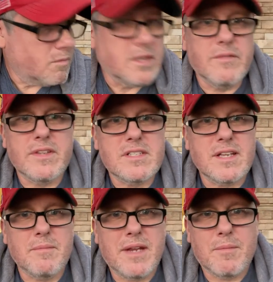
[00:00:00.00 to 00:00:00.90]
we live in the
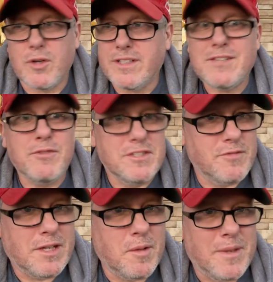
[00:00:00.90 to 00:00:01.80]
same neighborhood, different
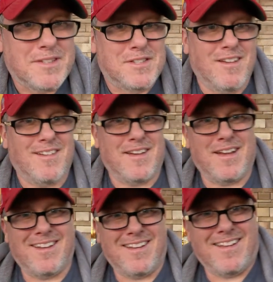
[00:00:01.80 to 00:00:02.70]
developments.
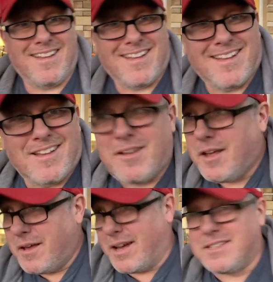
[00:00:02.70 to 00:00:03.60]

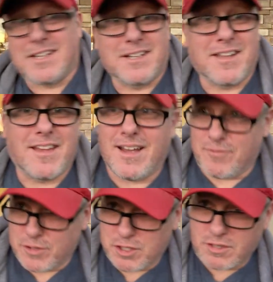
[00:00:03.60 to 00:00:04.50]
I'll tell you
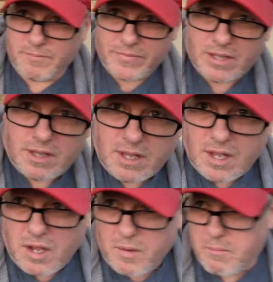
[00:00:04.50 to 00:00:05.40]
that for sure.
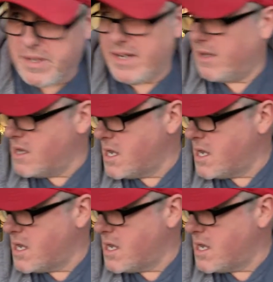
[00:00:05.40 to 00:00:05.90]
But